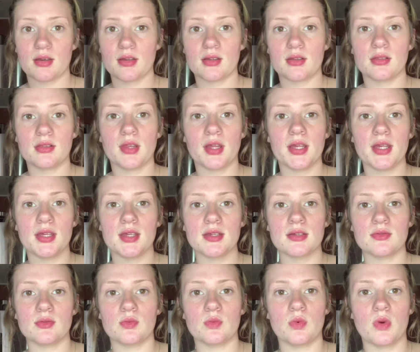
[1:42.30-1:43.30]
Light
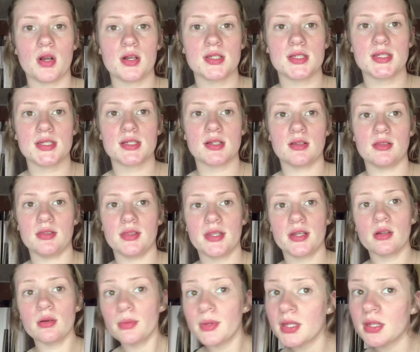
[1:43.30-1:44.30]
was a
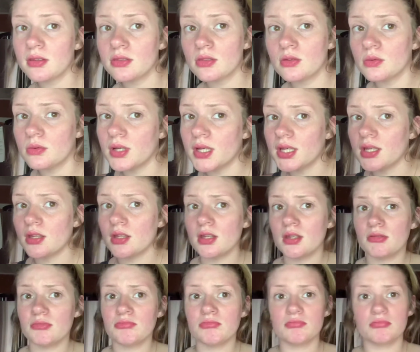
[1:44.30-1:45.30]
little bit in the
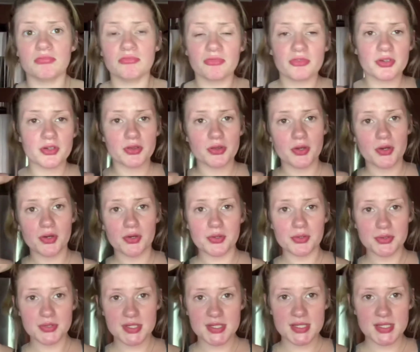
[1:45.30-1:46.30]
way for
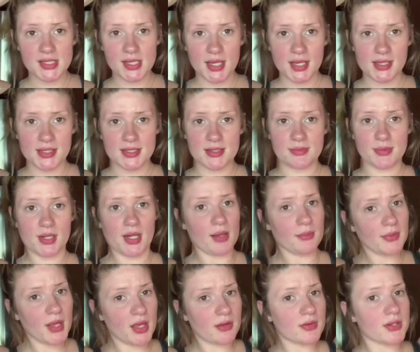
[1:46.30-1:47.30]
those takes, but
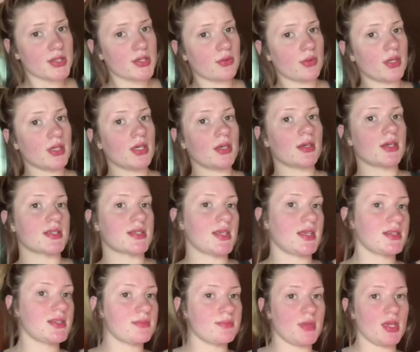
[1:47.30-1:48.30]
I'm not redoing it because
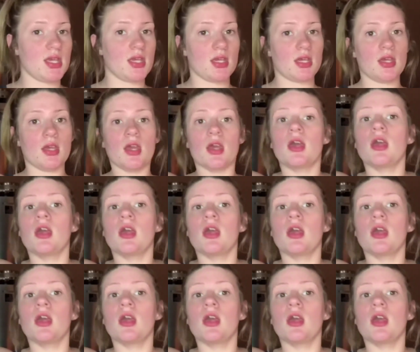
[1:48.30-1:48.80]
that's me.